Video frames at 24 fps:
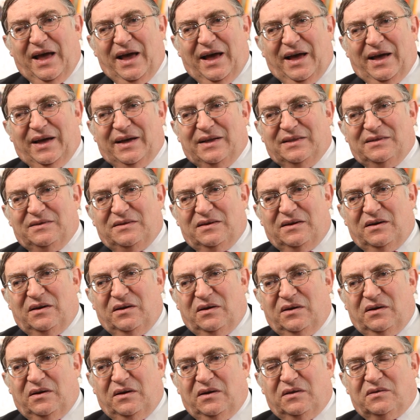And
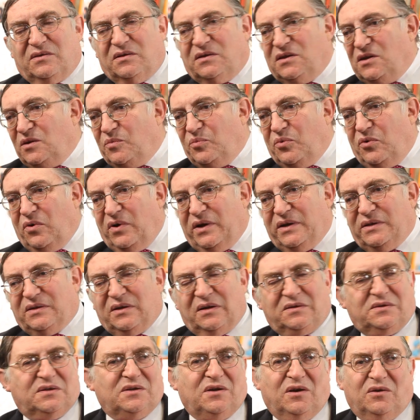the little boy
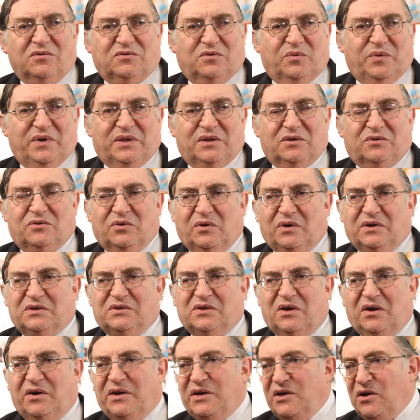doesn't go to where the toys
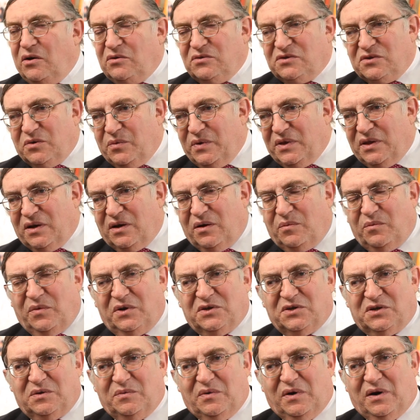are. He goes to where the
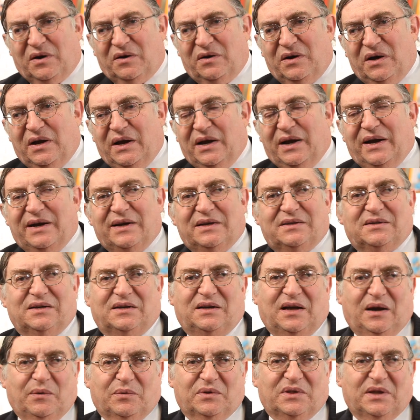chumashim are. And he
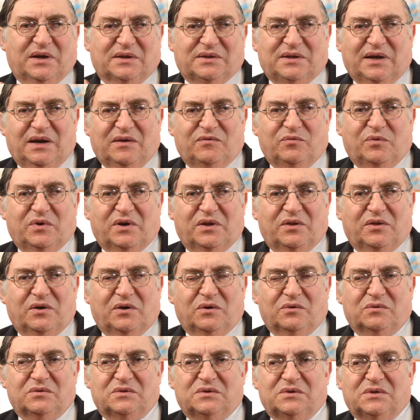said, I would like to have one of
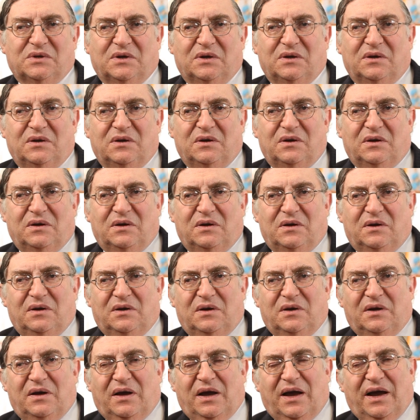those.
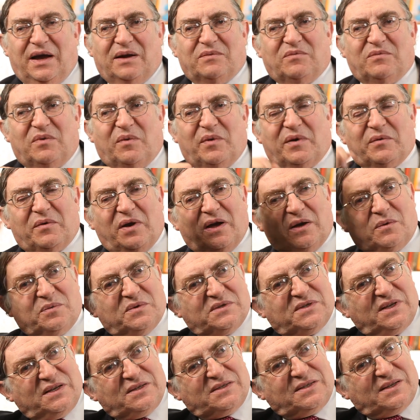And Rabbi Reichman
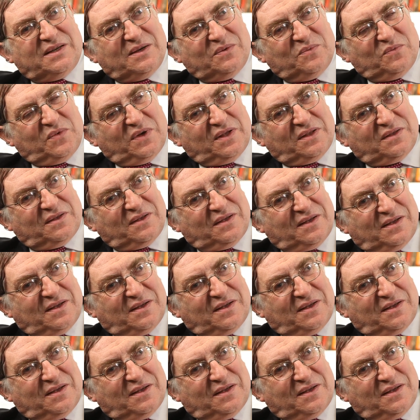says to him, well,